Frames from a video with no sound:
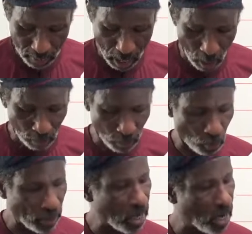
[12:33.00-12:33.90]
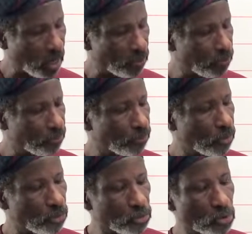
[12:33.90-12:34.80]
Now we have
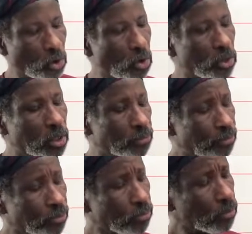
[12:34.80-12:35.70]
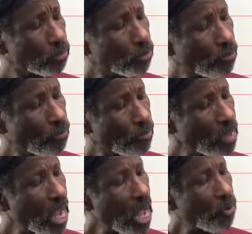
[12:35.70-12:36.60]
sword.
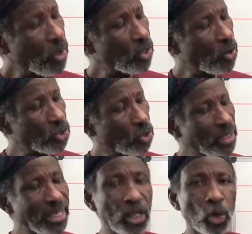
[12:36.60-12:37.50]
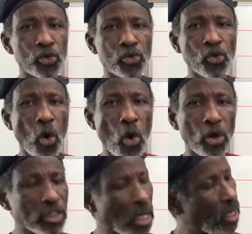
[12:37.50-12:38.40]
When you are joining your
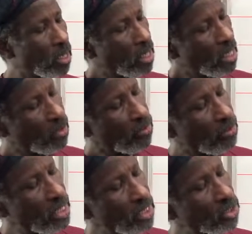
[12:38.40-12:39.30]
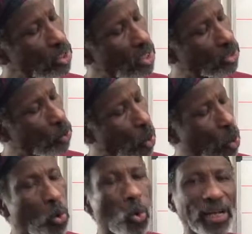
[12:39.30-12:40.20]
sword, this little
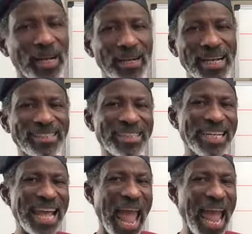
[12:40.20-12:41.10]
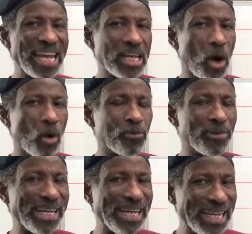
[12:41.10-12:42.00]
corner, that's the end of
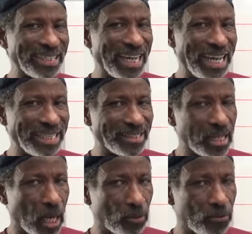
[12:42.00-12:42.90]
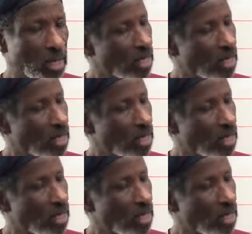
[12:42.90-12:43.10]
the letter itself.